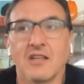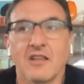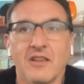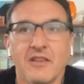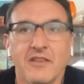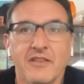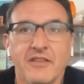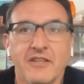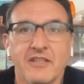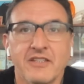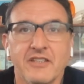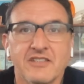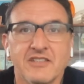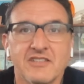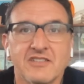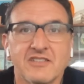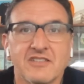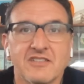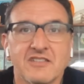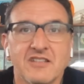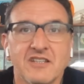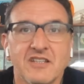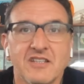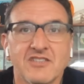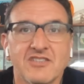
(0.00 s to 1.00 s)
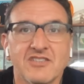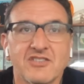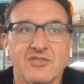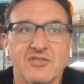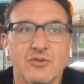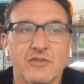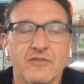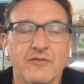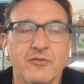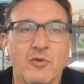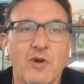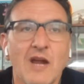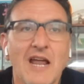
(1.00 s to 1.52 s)
this this
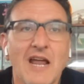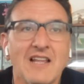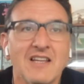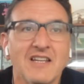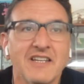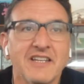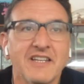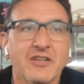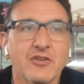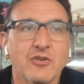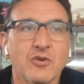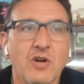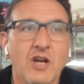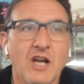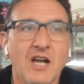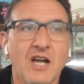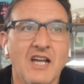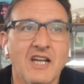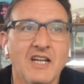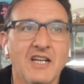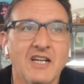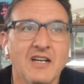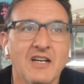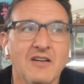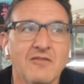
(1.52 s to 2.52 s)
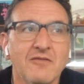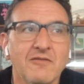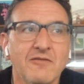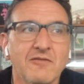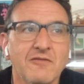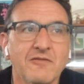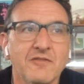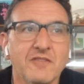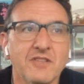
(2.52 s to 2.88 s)
sort of rallying cry of